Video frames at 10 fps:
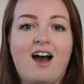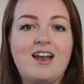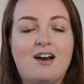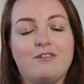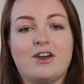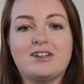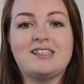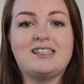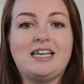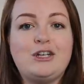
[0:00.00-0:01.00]
I love going
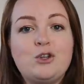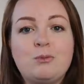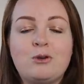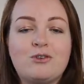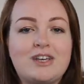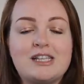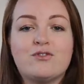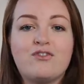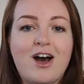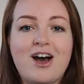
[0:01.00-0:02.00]
to see new
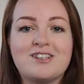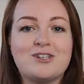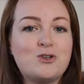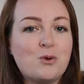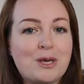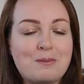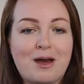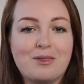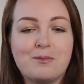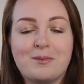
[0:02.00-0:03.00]
movies first and talking
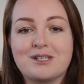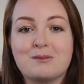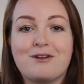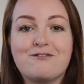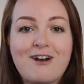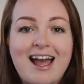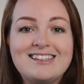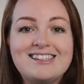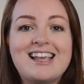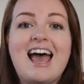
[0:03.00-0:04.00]
about them amongst my
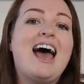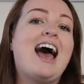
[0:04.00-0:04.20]
friends.